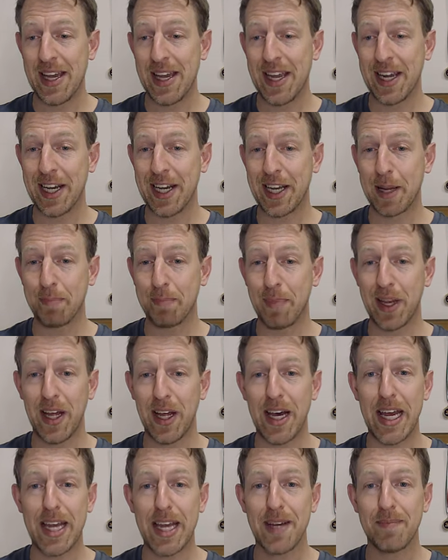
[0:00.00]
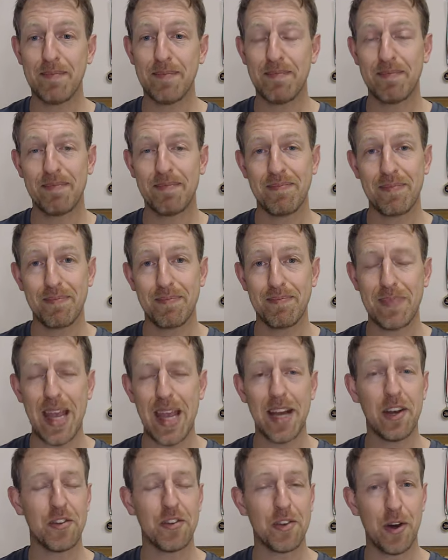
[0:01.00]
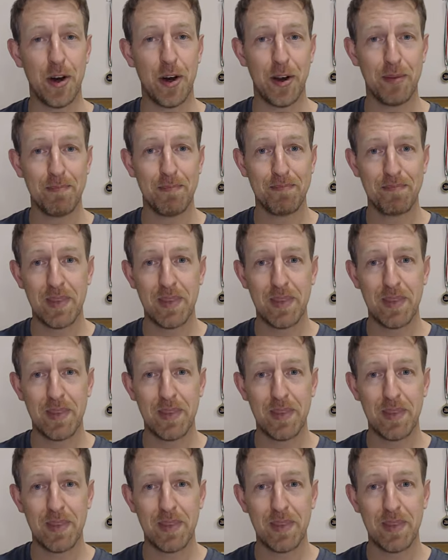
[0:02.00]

Click Apply, and it's gone.